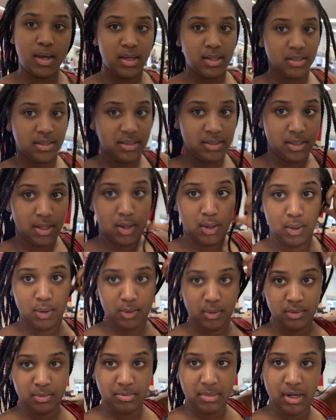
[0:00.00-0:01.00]

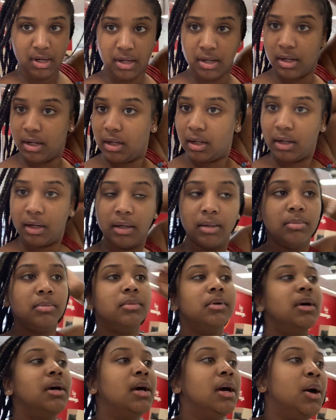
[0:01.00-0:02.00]
So
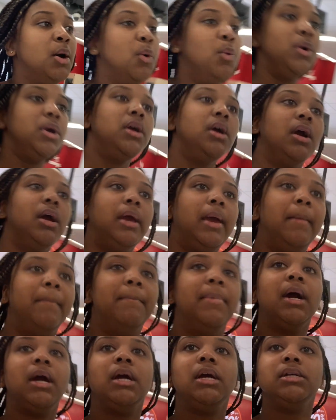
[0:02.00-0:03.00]
we are at
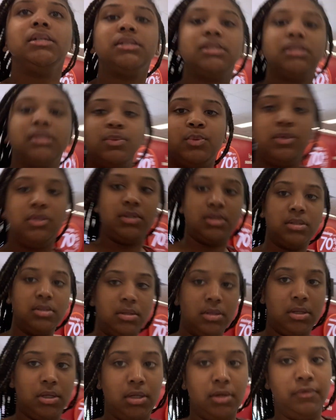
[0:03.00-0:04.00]
Burt's. We just
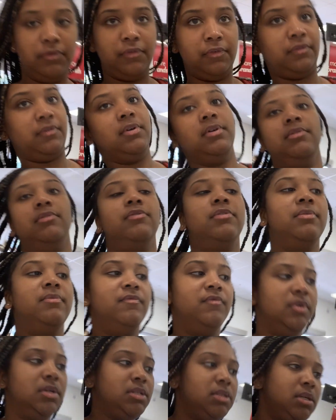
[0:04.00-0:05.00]
left from
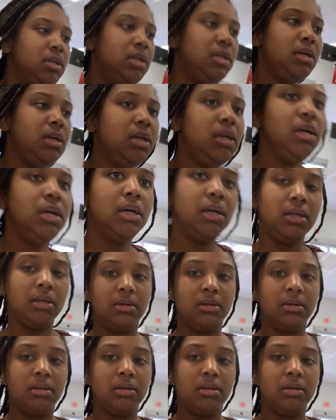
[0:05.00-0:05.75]
visiting,